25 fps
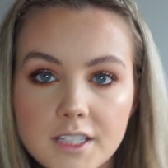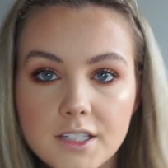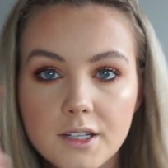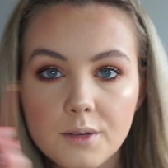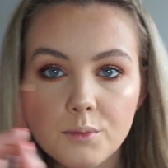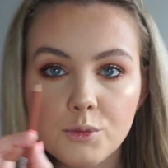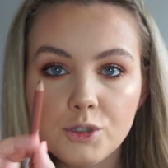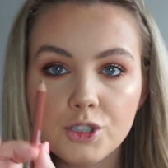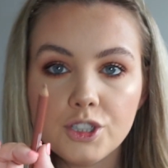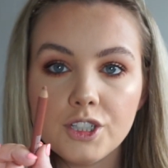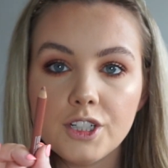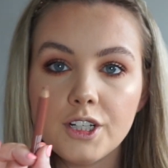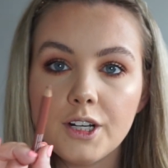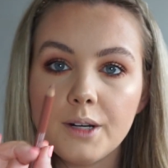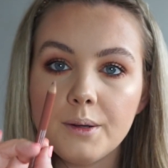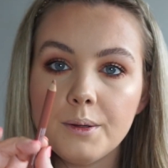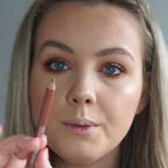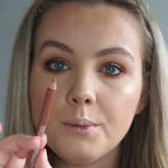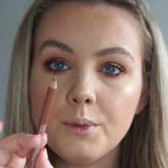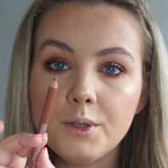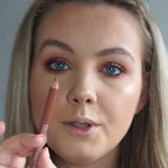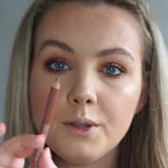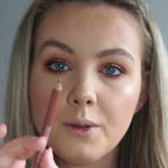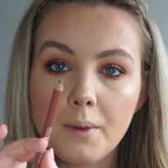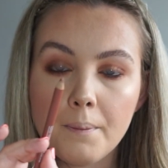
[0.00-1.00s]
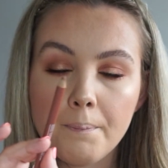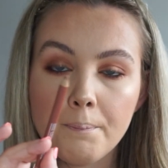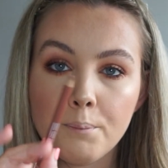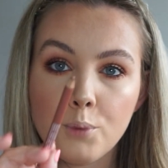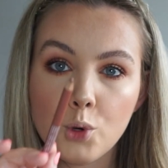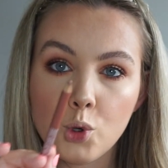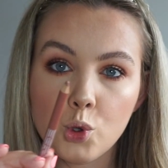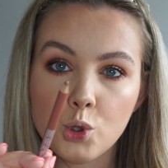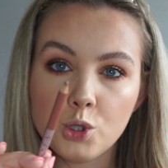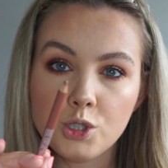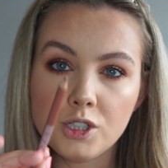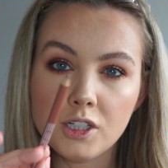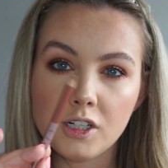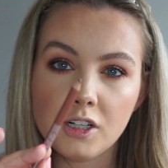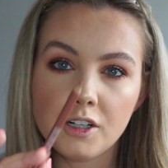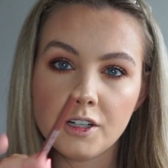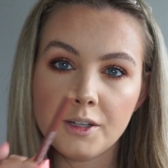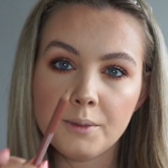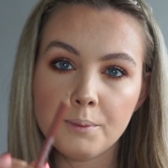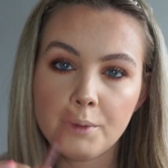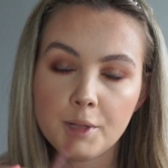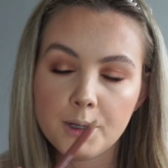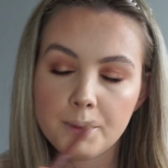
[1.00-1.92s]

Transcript: I'm just going to go in with Borderline by